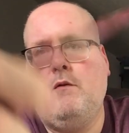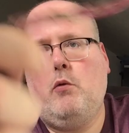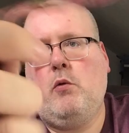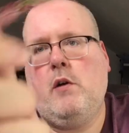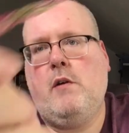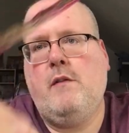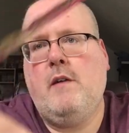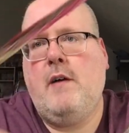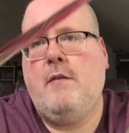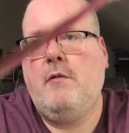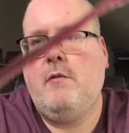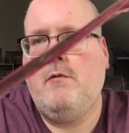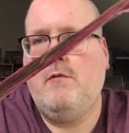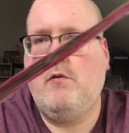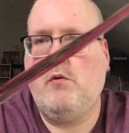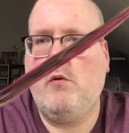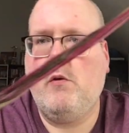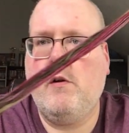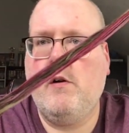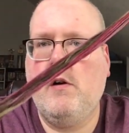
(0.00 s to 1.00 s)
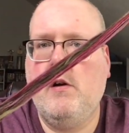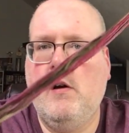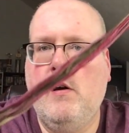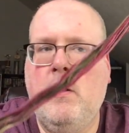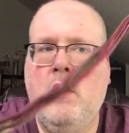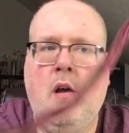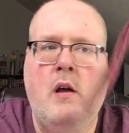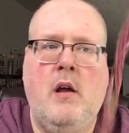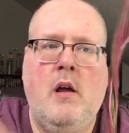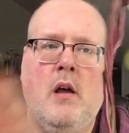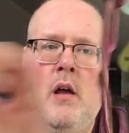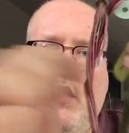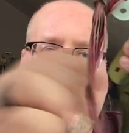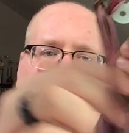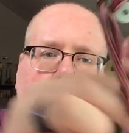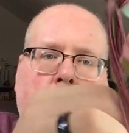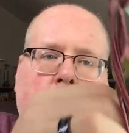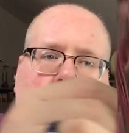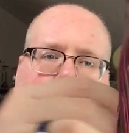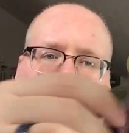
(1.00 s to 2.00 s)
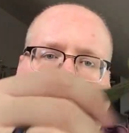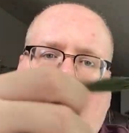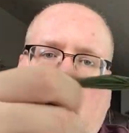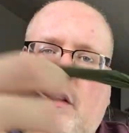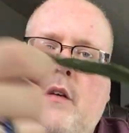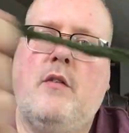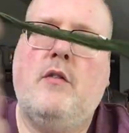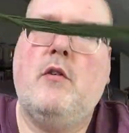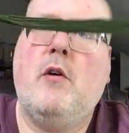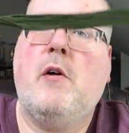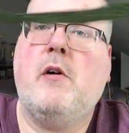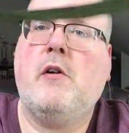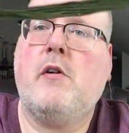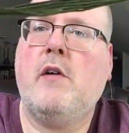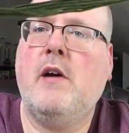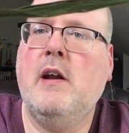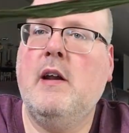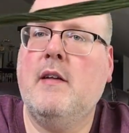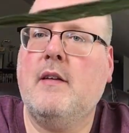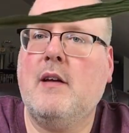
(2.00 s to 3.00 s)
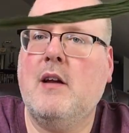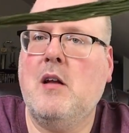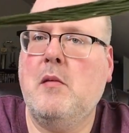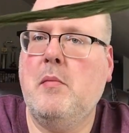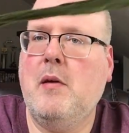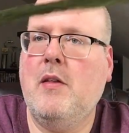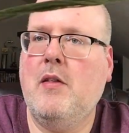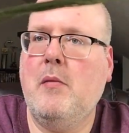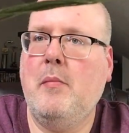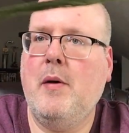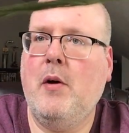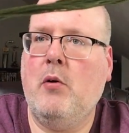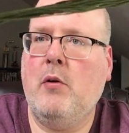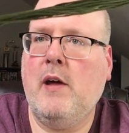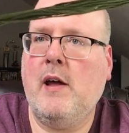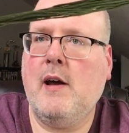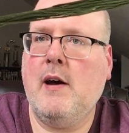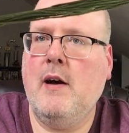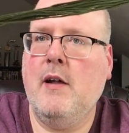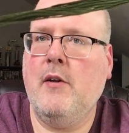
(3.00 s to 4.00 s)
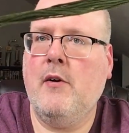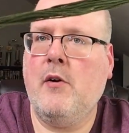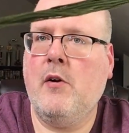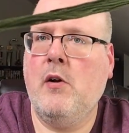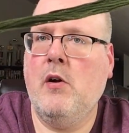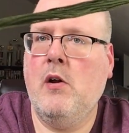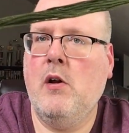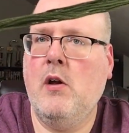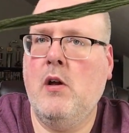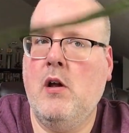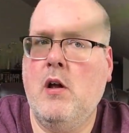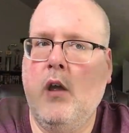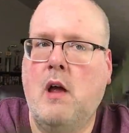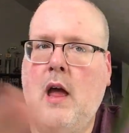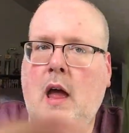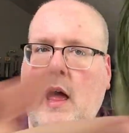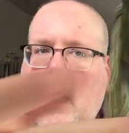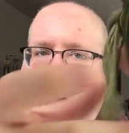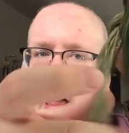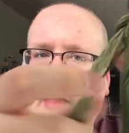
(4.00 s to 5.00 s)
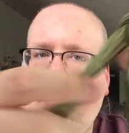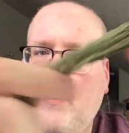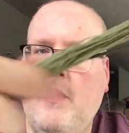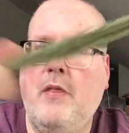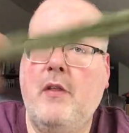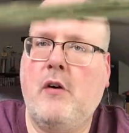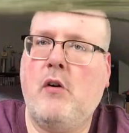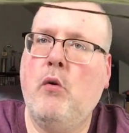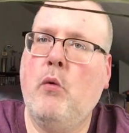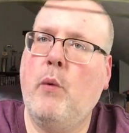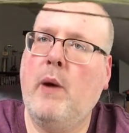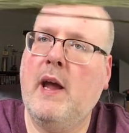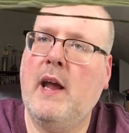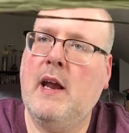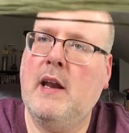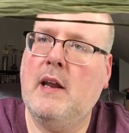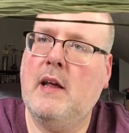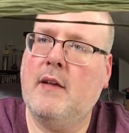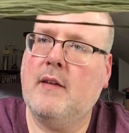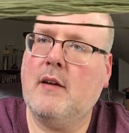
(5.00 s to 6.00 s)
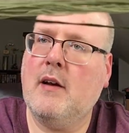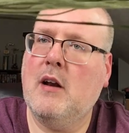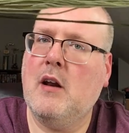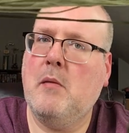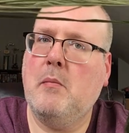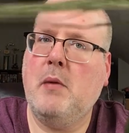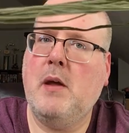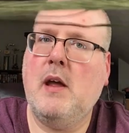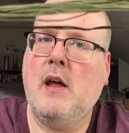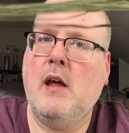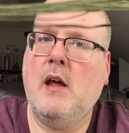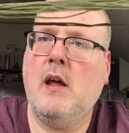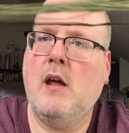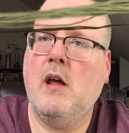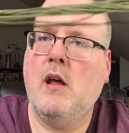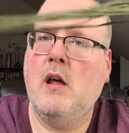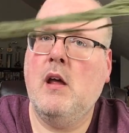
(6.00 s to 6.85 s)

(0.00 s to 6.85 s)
4504. This dark green is going to be the building color, and then the queen is going to be